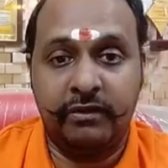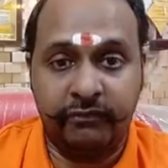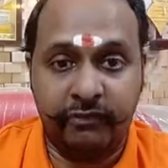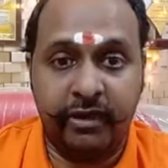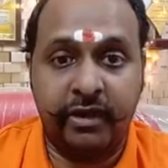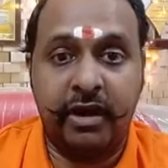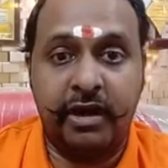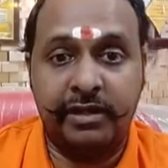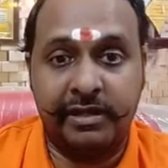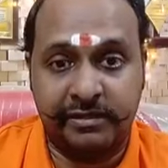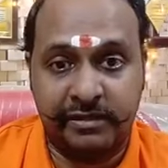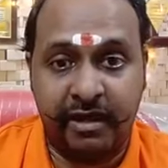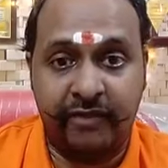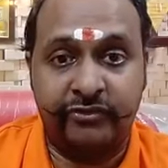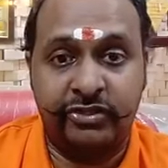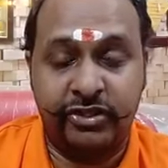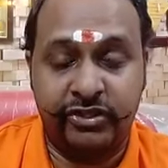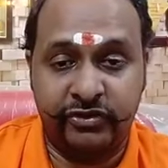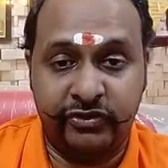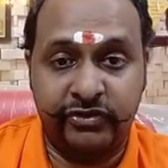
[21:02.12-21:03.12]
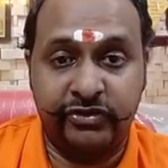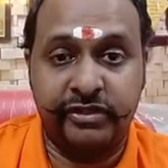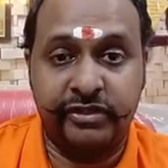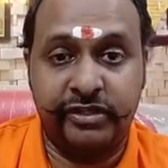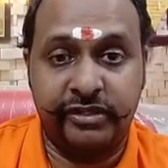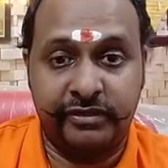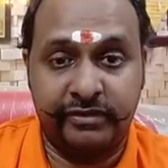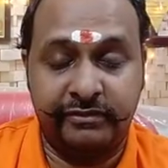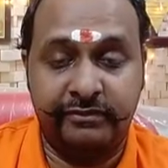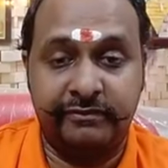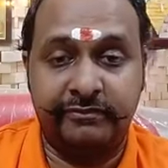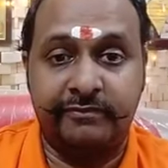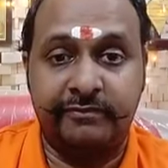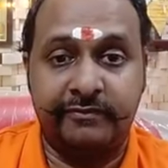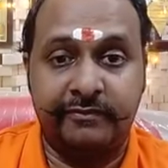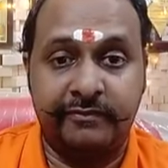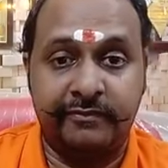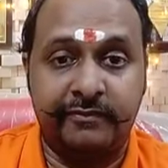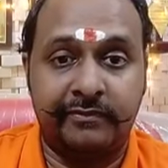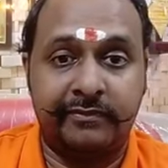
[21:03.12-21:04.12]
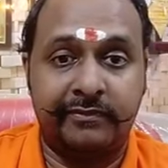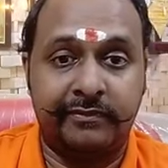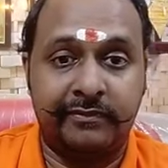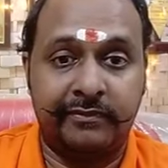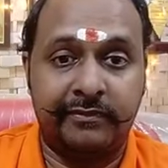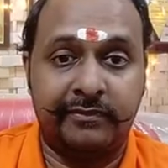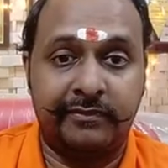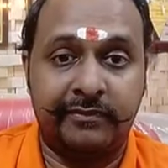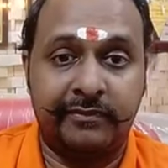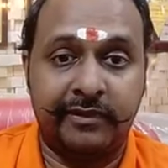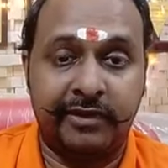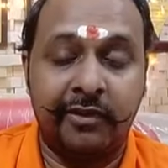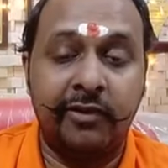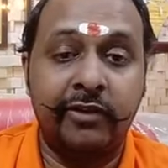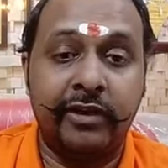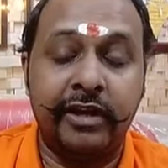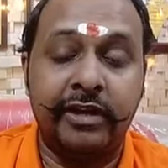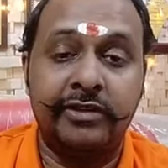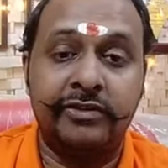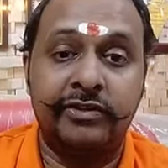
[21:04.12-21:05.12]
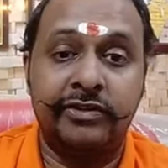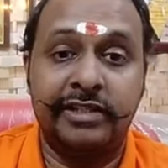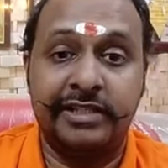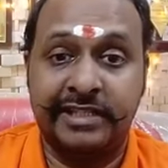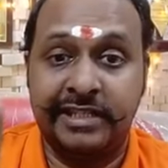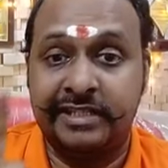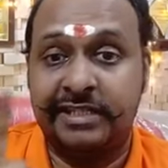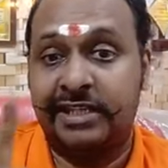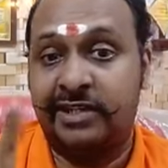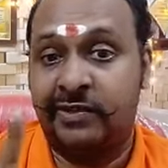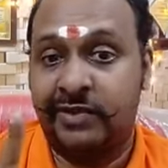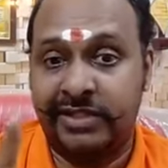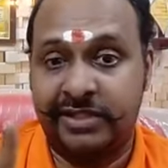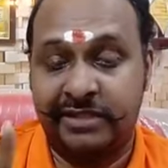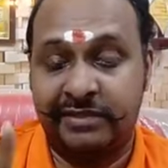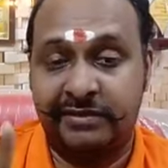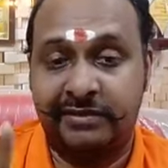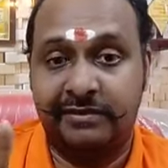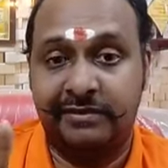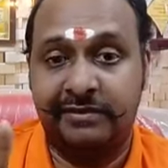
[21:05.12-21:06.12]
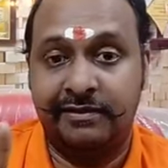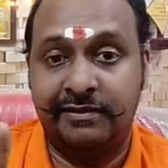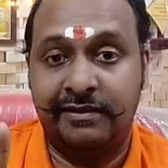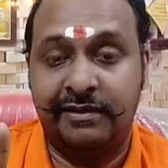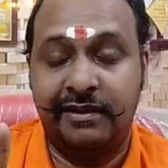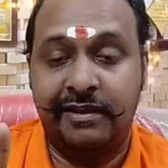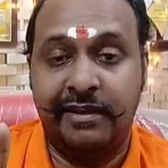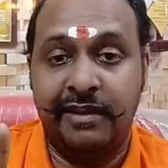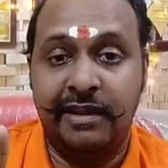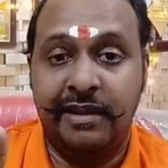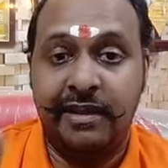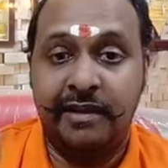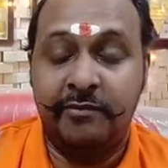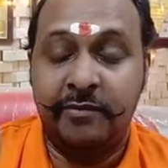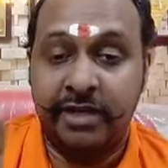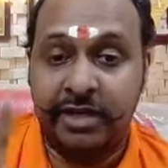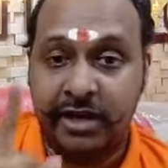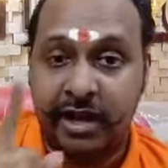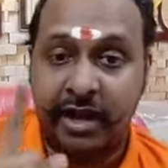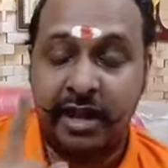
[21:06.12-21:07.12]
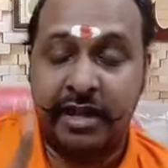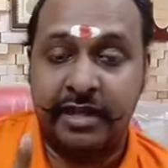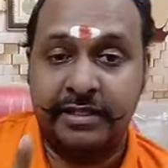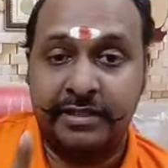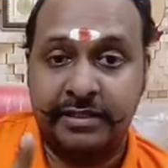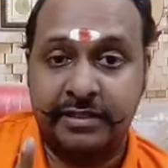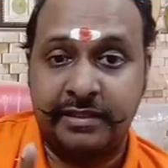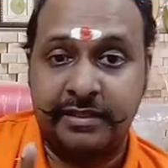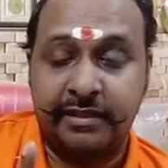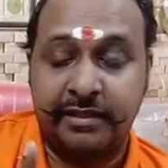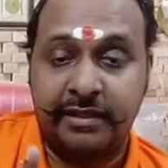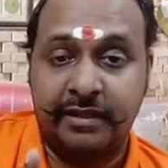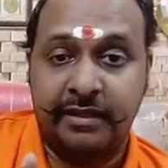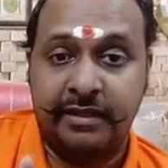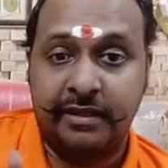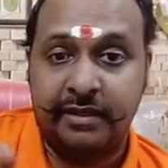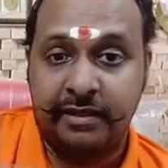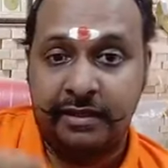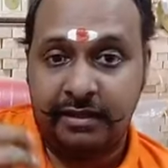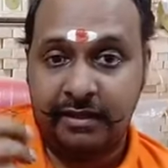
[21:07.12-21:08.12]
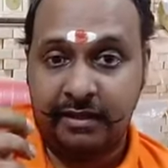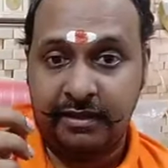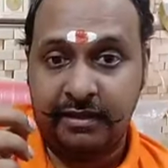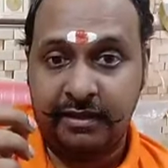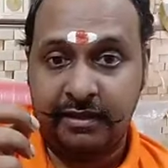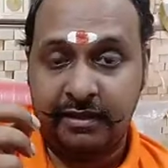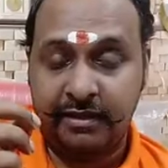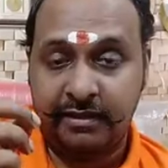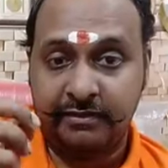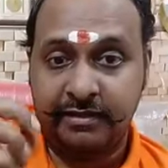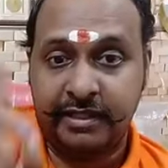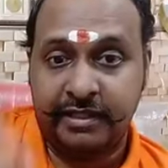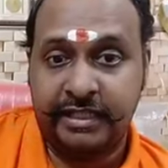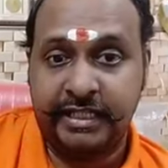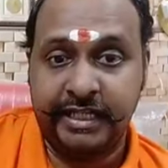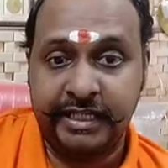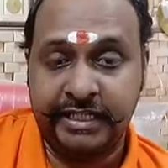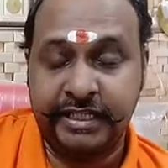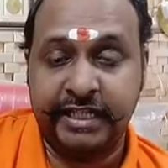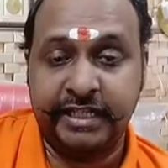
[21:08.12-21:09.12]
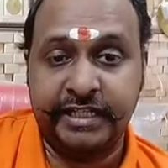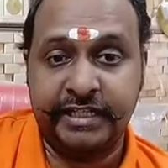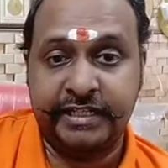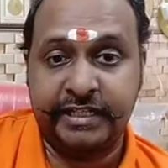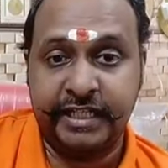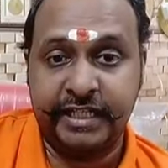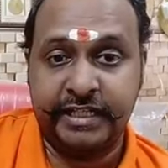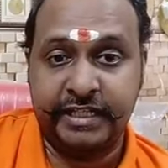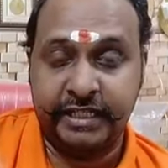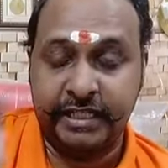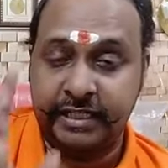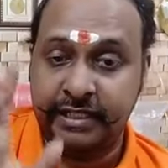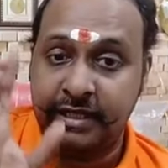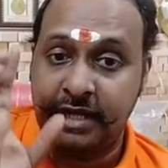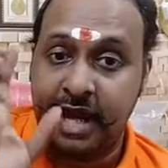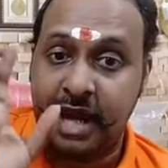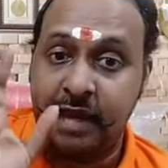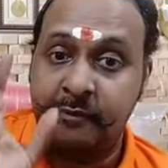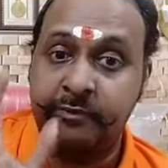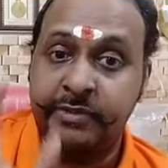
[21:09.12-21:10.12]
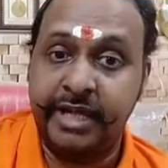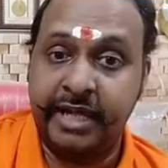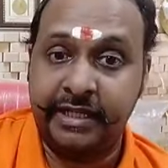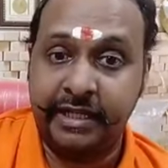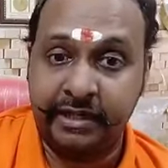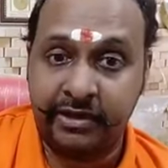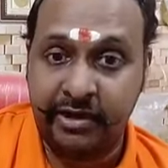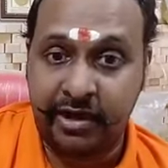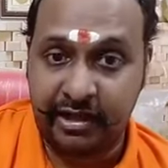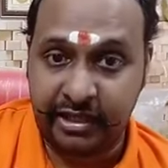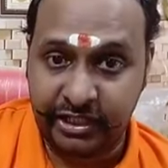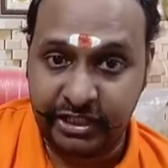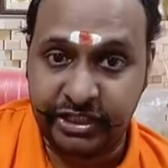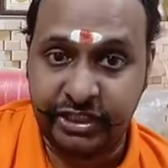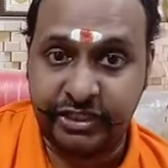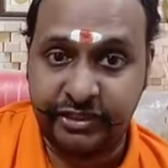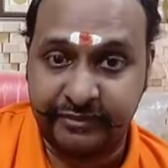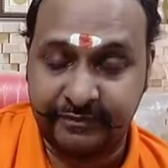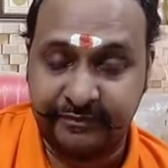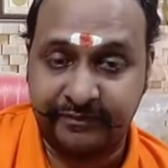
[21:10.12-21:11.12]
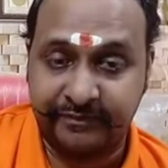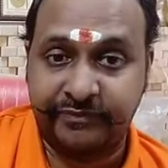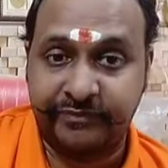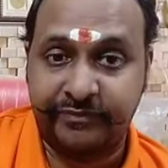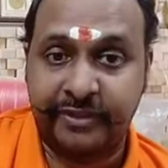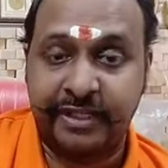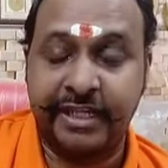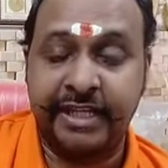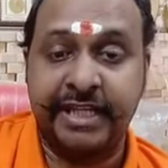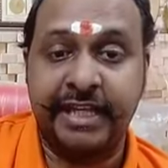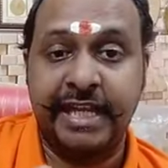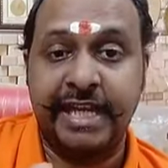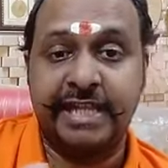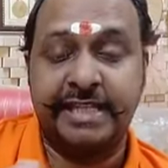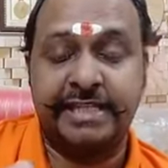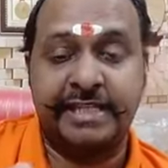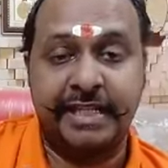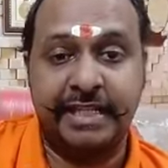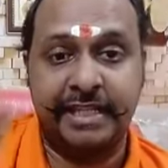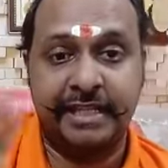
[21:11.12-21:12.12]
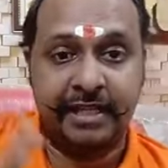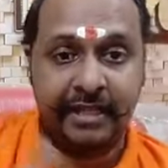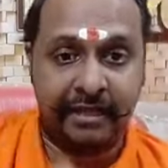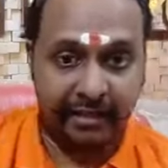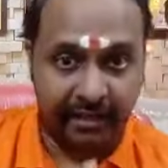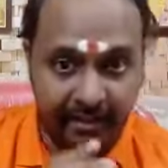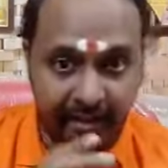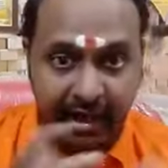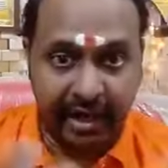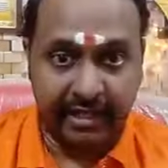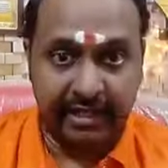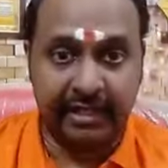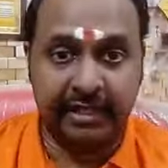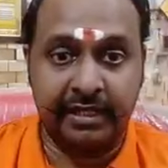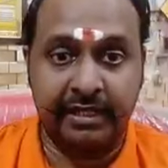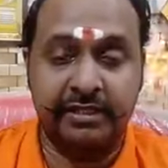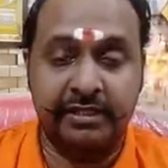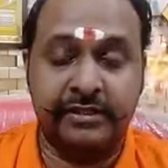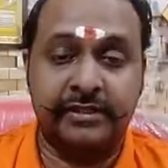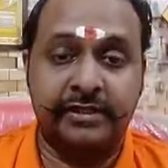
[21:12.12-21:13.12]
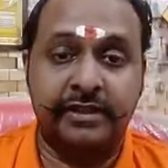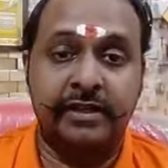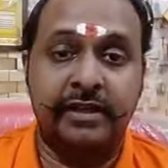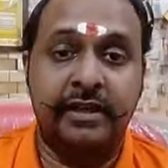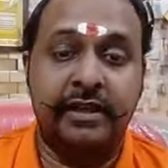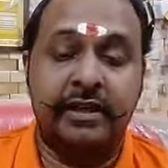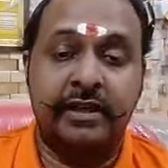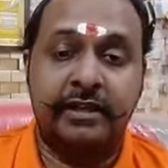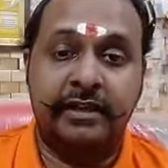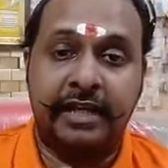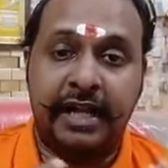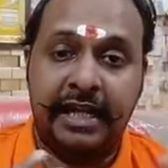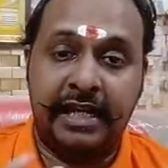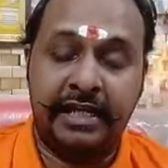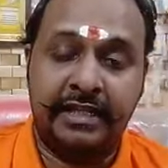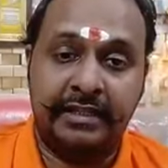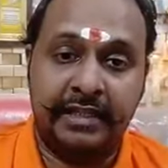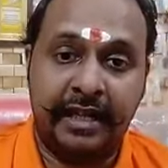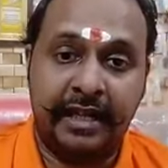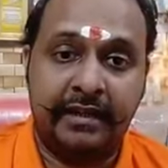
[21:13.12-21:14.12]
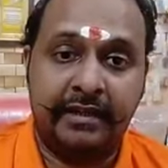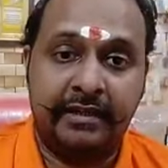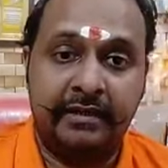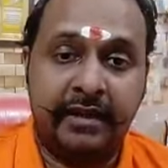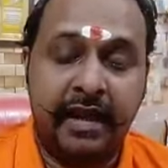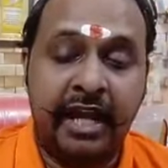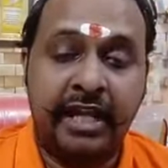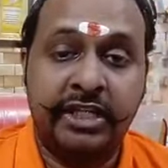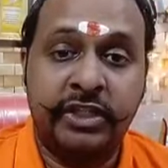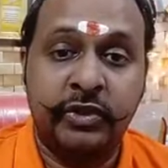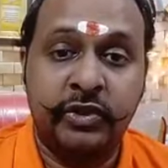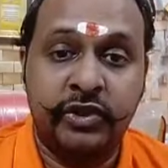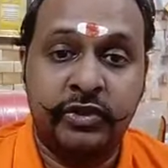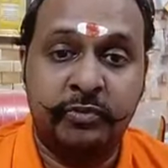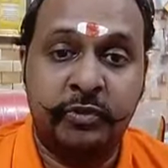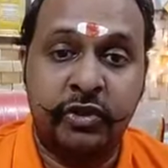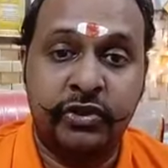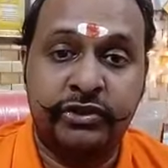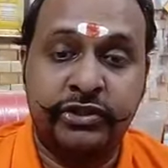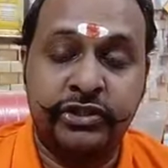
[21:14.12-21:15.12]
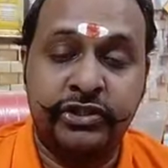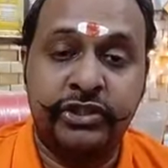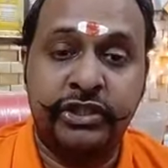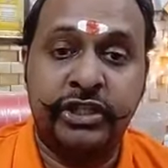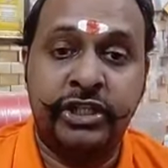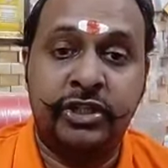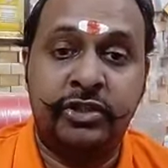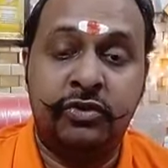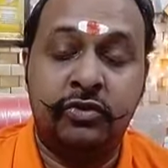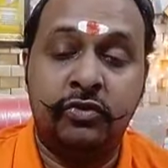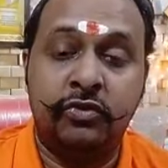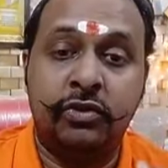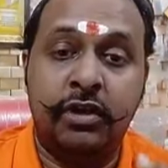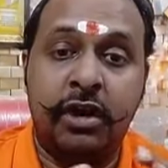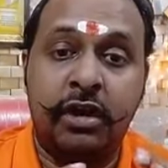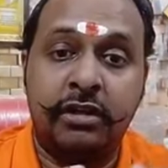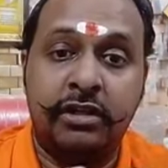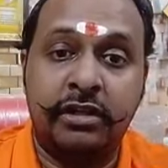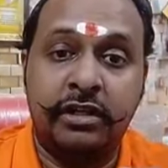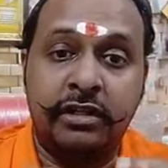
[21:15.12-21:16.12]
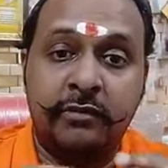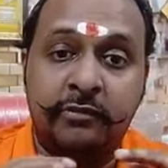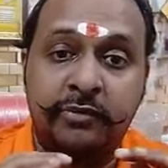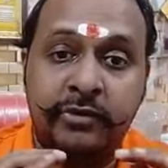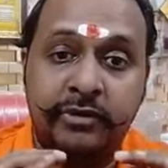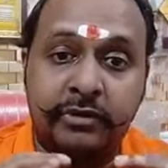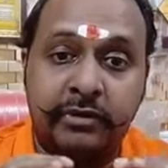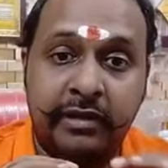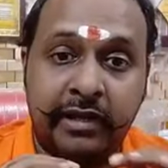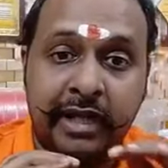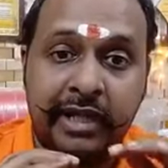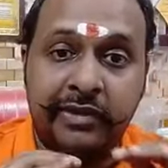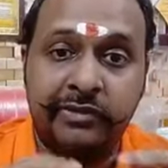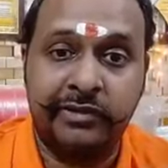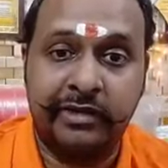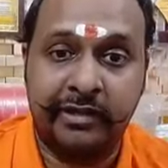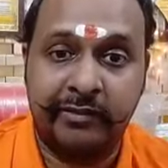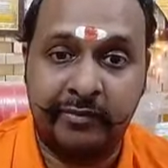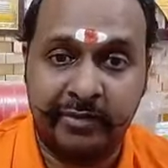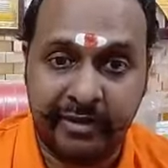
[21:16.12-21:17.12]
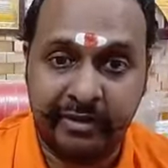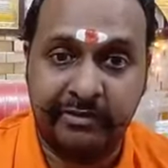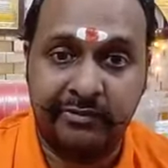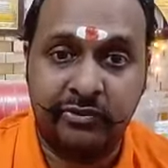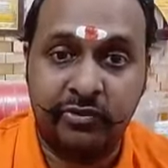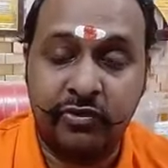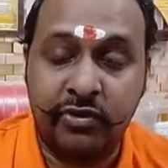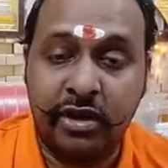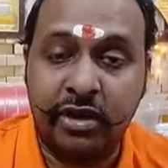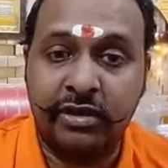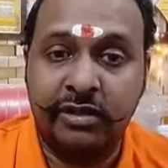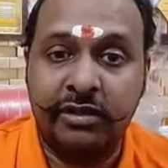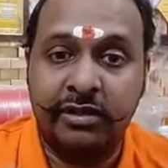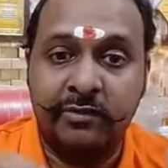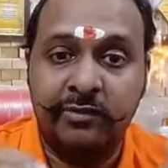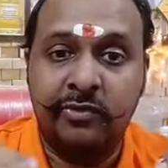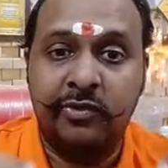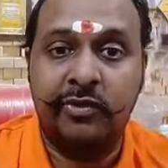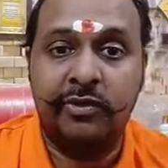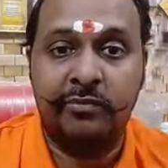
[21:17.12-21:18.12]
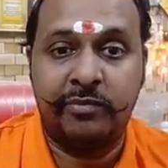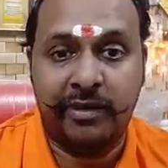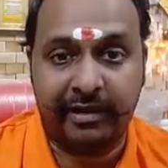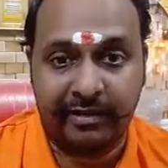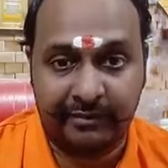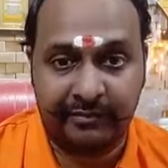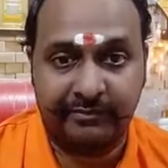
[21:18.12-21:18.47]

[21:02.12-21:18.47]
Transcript: for all the soft tissue injuries. Okay, so this is the question. Because the teacher is teaching updated knowledge. He has seen the articles telling that acute sports injury, do not keep cryotherapy, do not keep cold pack.